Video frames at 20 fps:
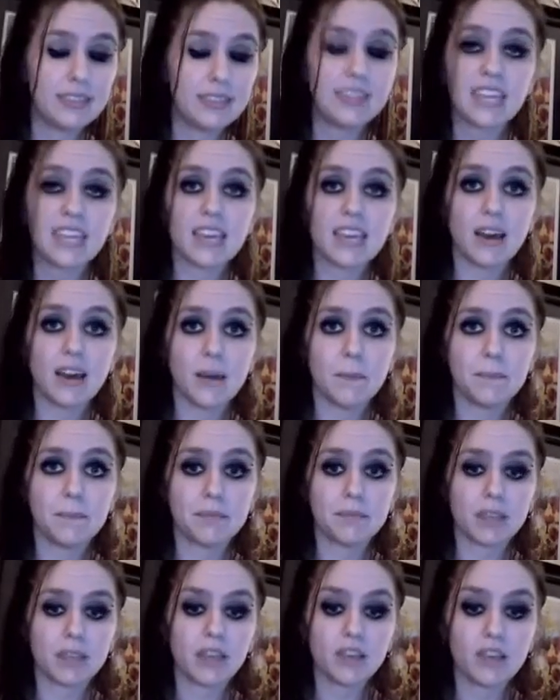the
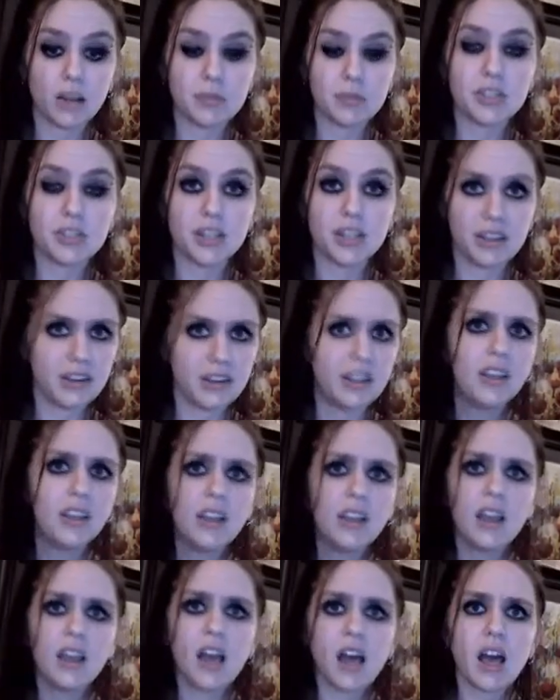adoption
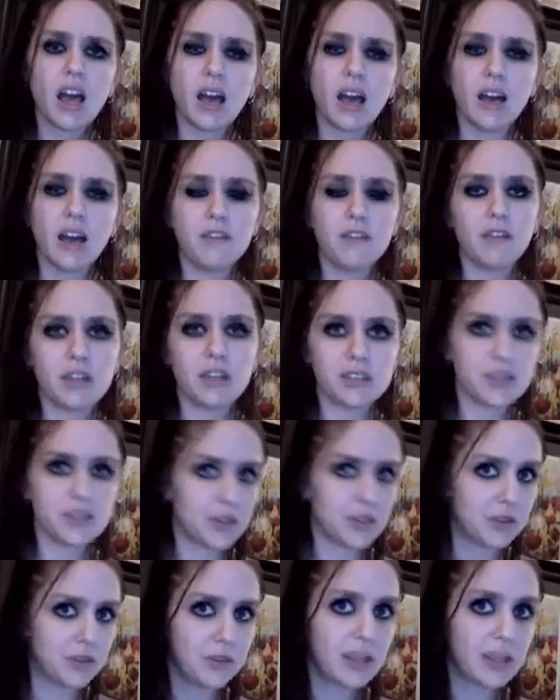and
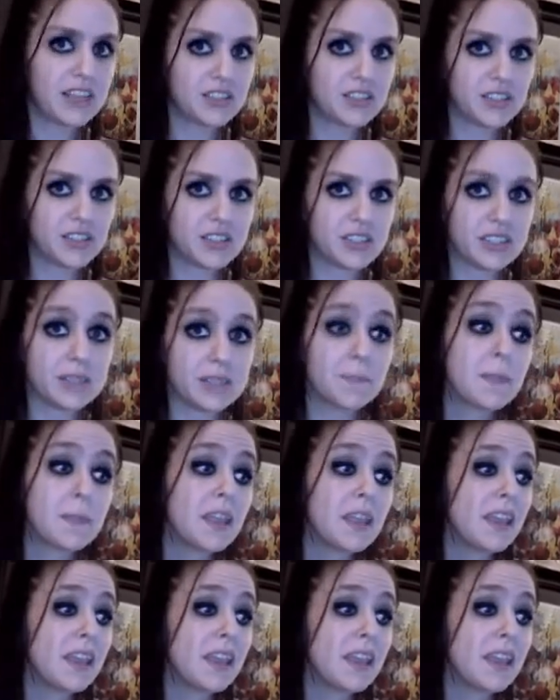foster agencies.